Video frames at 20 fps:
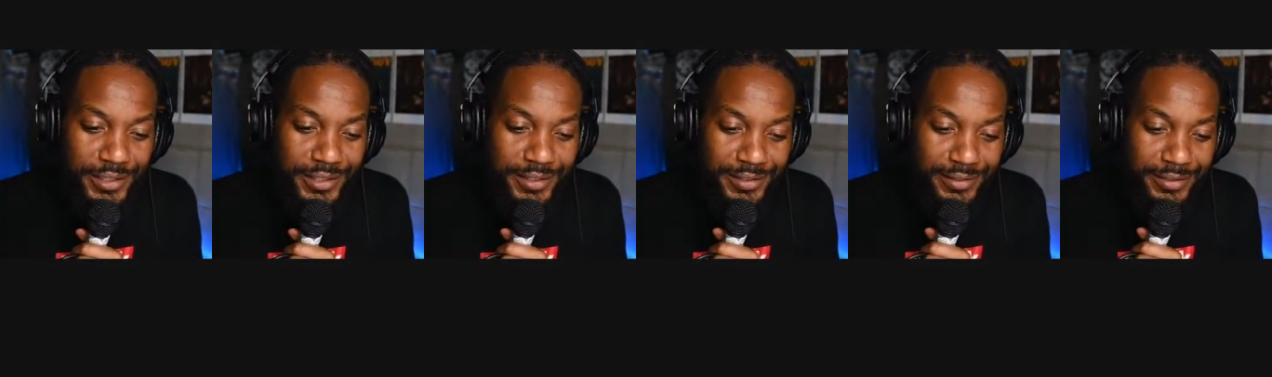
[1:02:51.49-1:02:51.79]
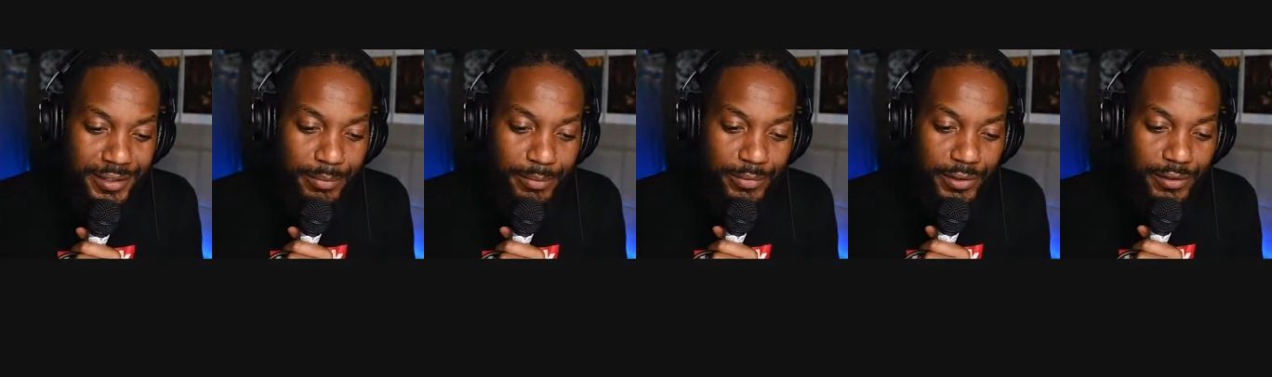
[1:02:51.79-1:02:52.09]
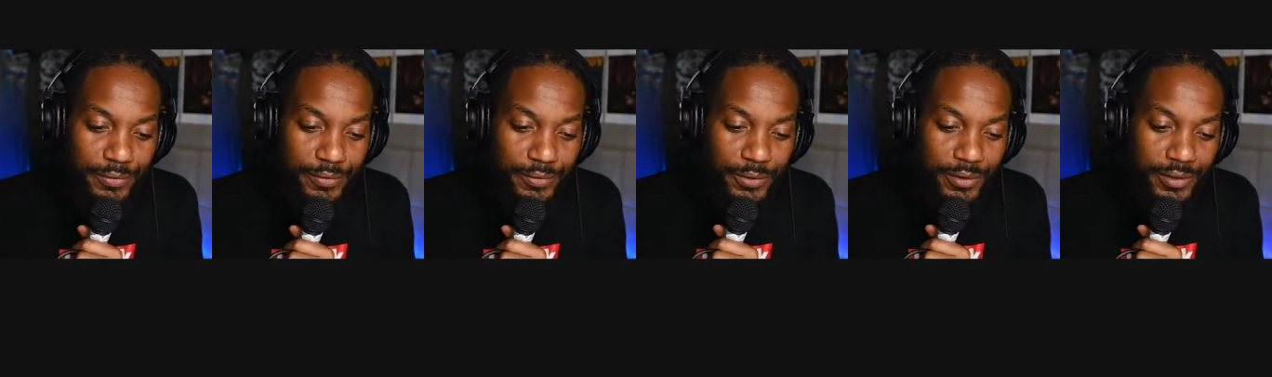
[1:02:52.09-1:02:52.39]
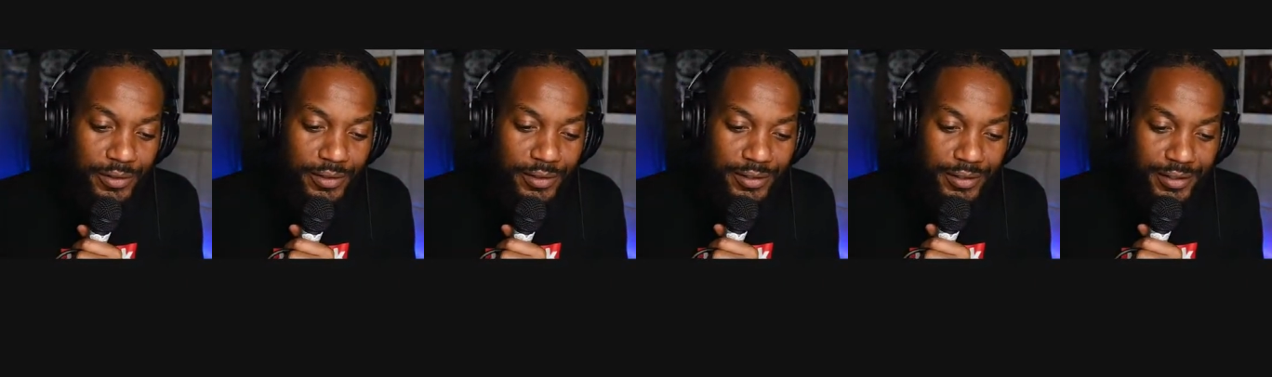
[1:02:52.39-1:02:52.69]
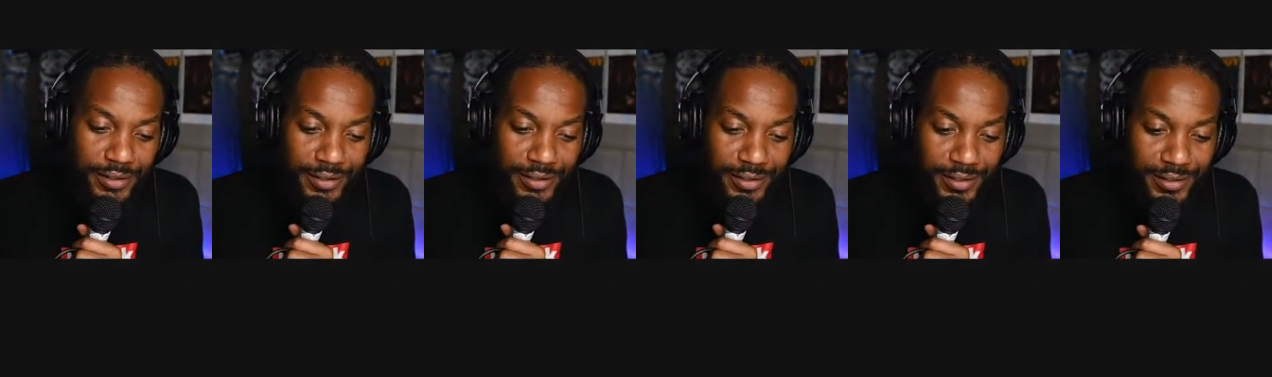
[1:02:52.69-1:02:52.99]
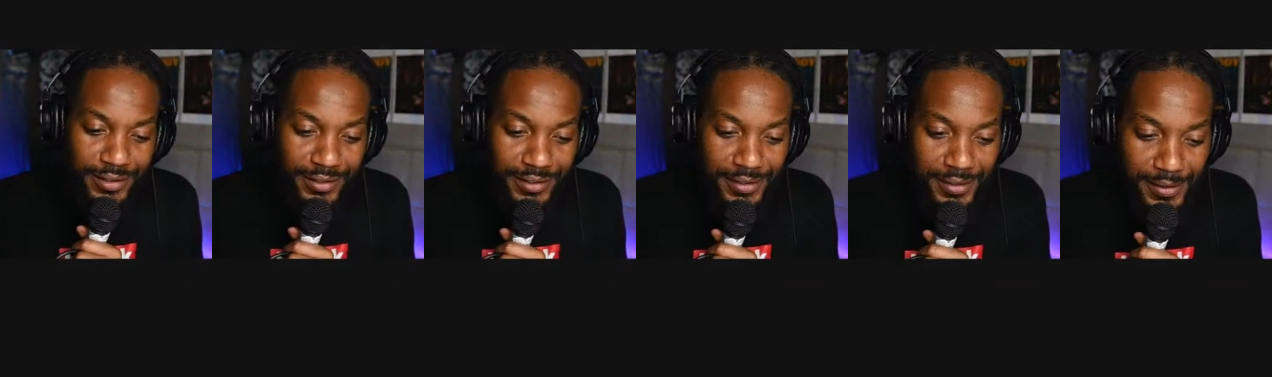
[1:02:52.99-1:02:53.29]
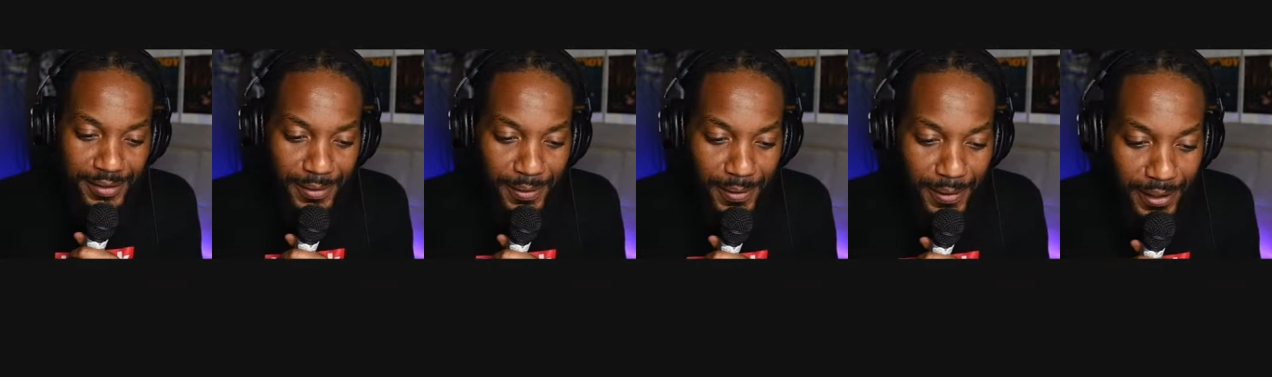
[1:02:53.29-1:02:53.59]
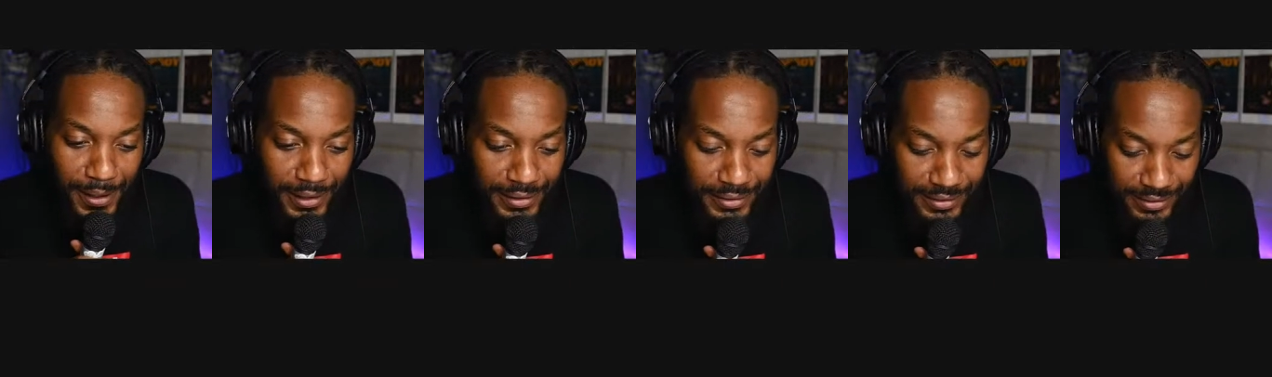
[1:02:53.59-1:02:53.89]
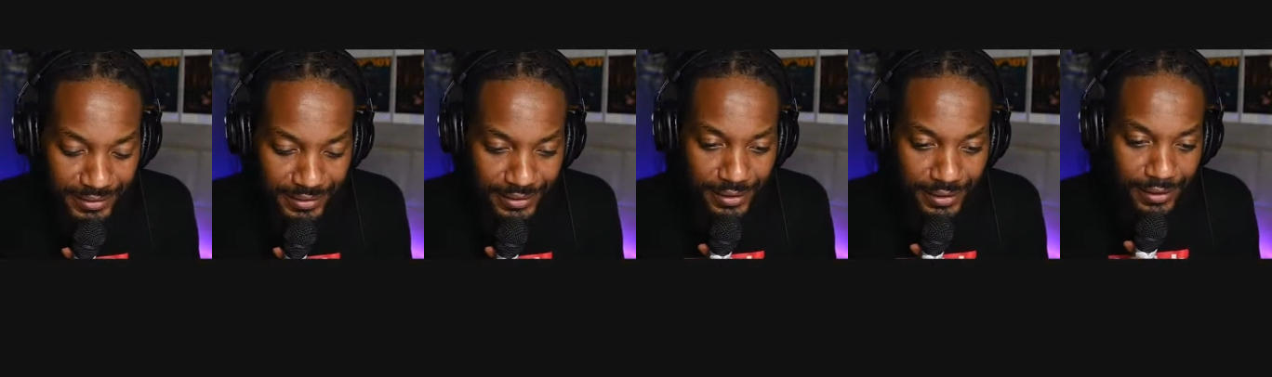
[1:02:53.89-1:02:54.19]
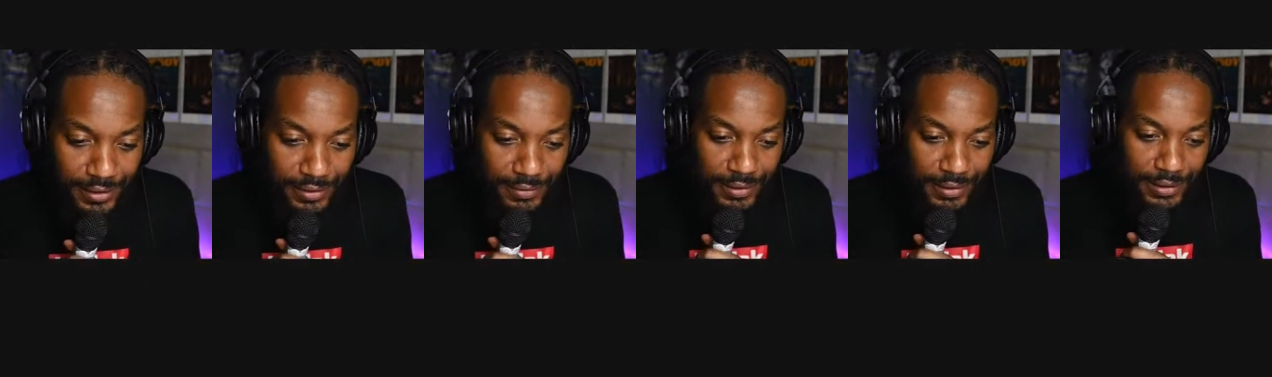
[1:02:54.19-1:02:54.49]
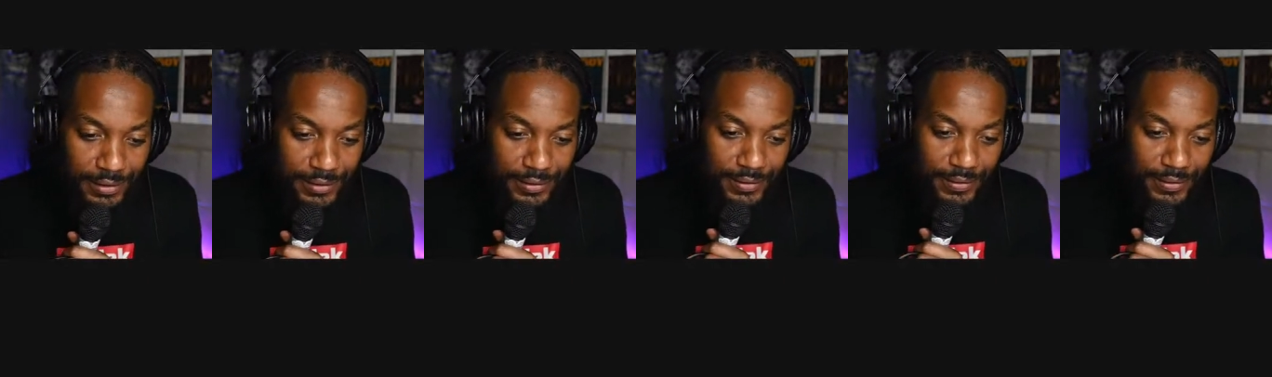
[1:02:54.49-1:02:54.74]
74, and all right.